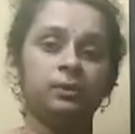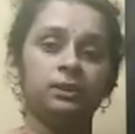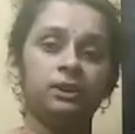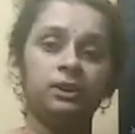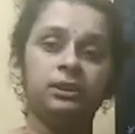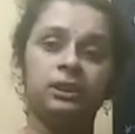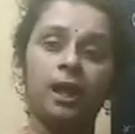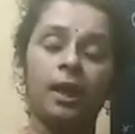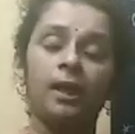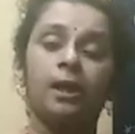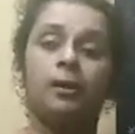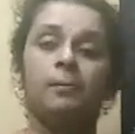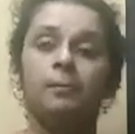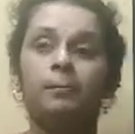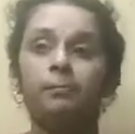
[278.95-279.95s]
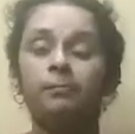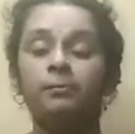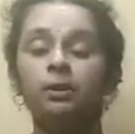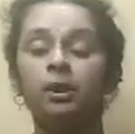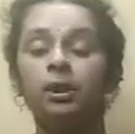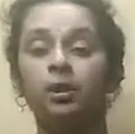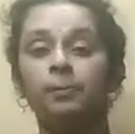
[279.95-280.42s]
These
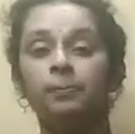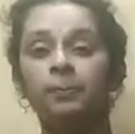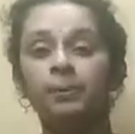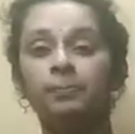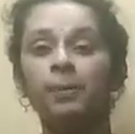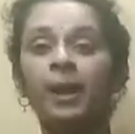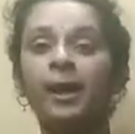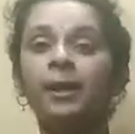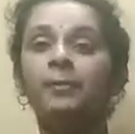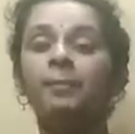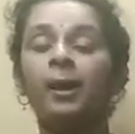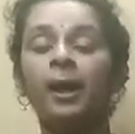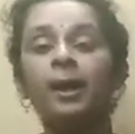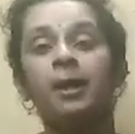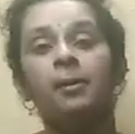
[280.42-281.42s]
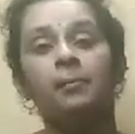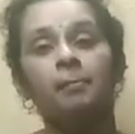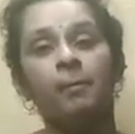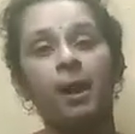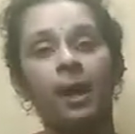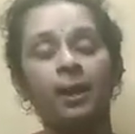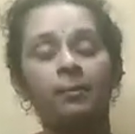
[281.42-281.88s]
are prepared by
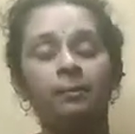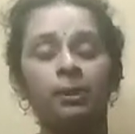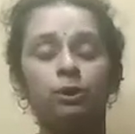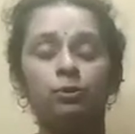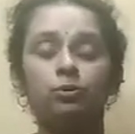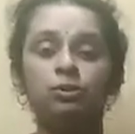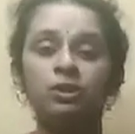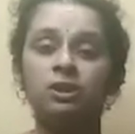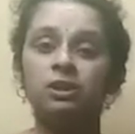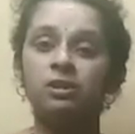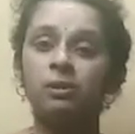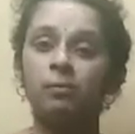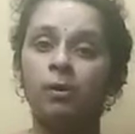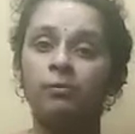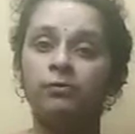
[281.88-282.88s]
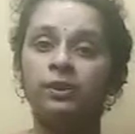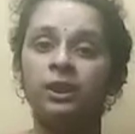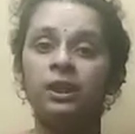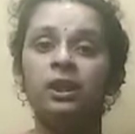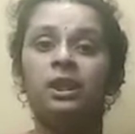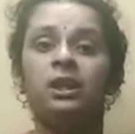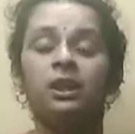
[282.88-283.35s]
man by using some of
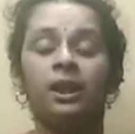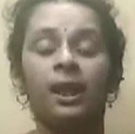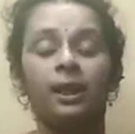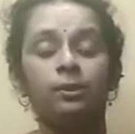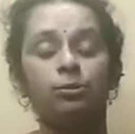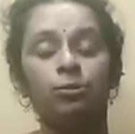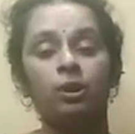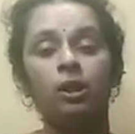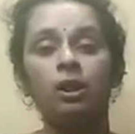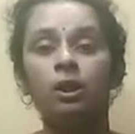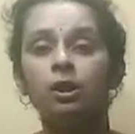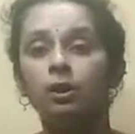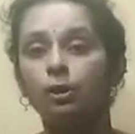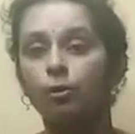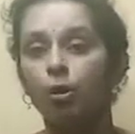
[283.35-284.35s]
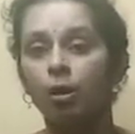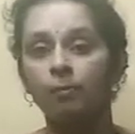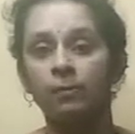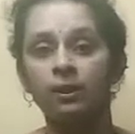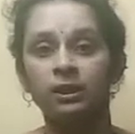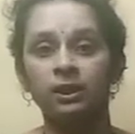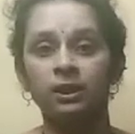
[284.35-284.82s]
the natural raw
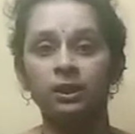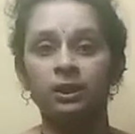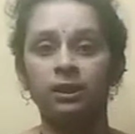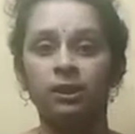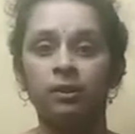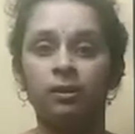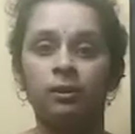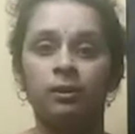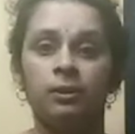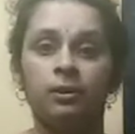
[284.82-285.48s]
material.